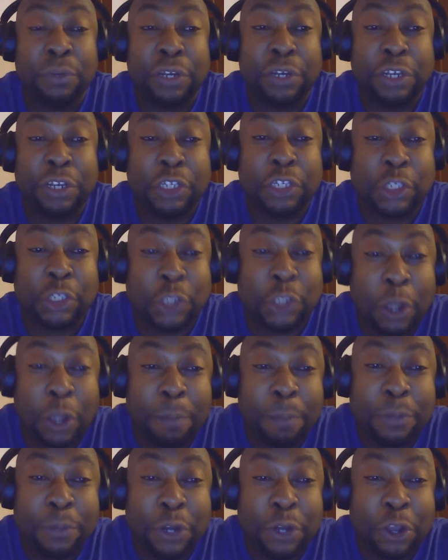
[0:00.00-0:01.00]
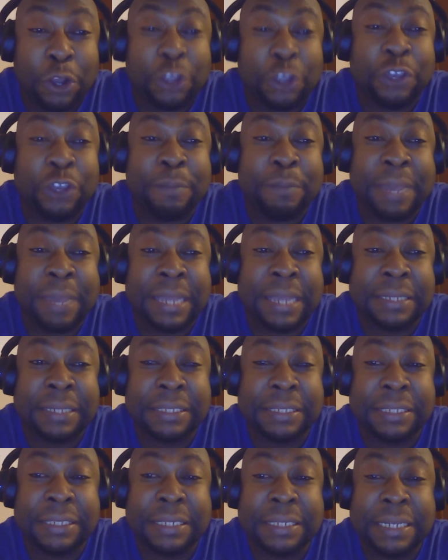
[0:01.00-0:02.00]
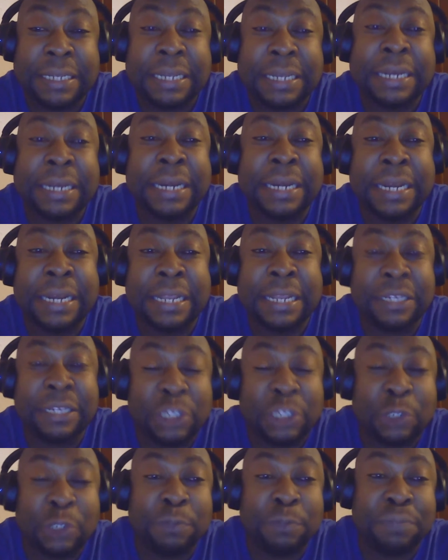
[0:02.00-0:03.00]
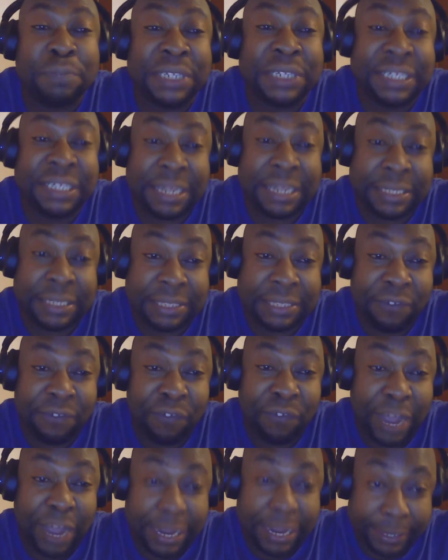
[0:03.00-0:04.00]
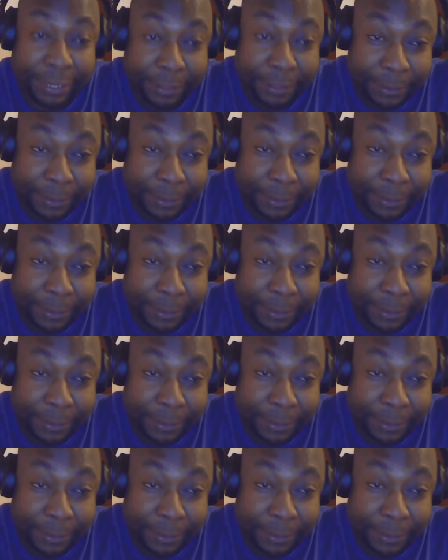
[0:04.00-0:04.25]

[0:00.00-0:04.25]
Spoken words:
some documents need to be certified